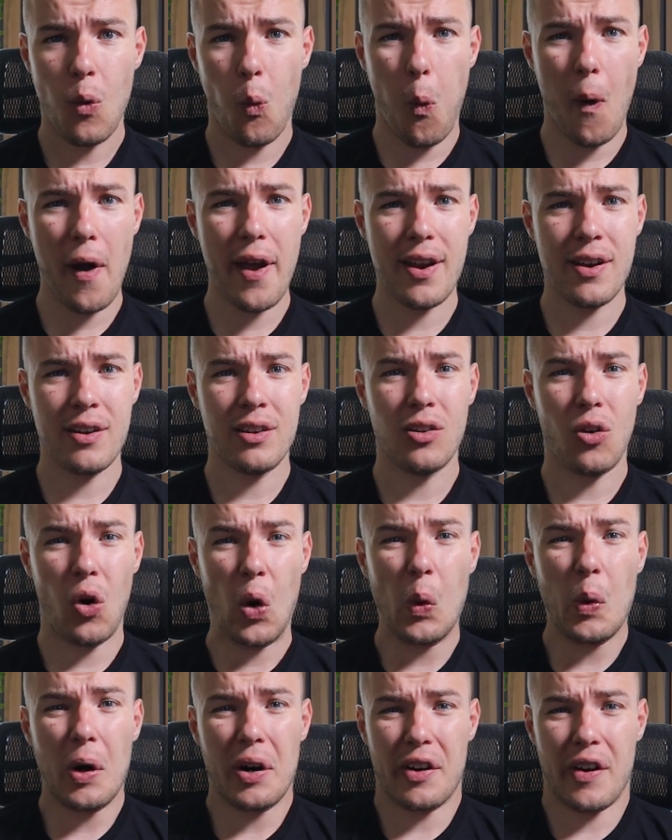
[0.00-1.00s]
when
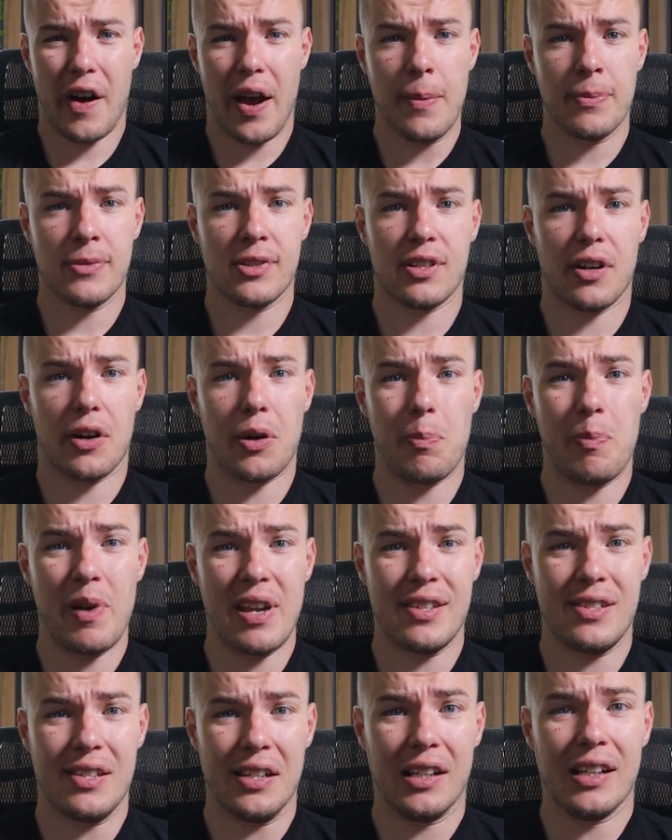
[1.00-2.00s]
ORMs are
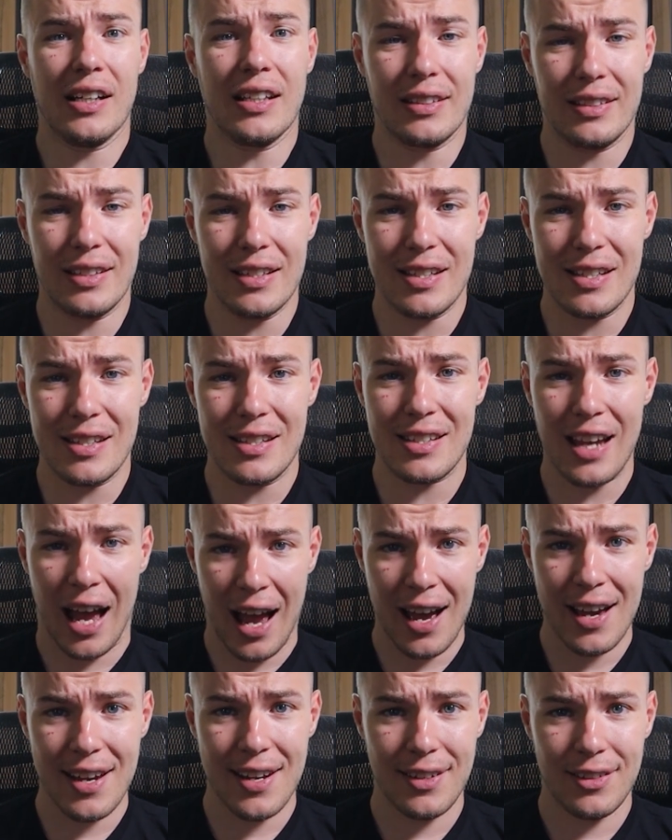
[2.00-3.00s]
basically
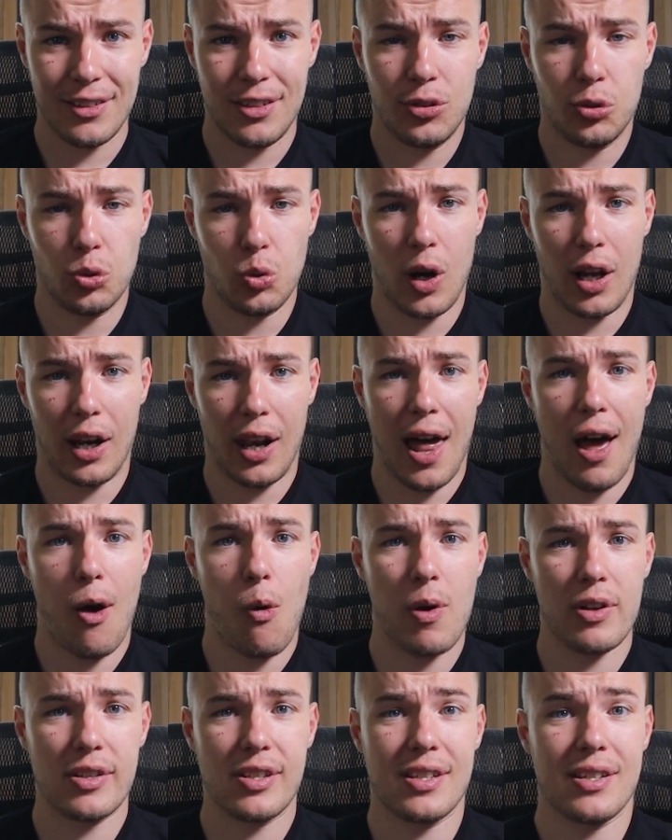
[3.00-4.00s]
designed to
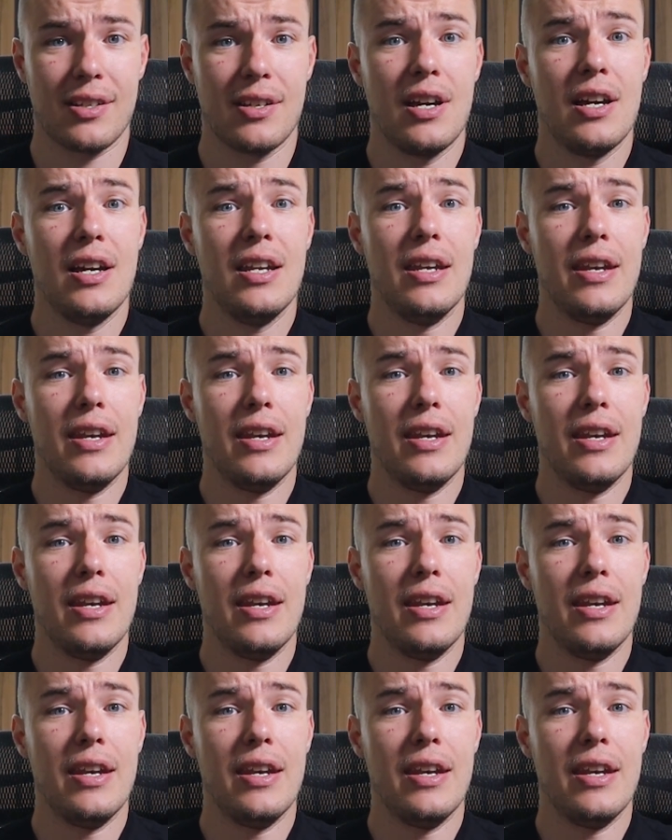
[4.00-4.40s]
allow us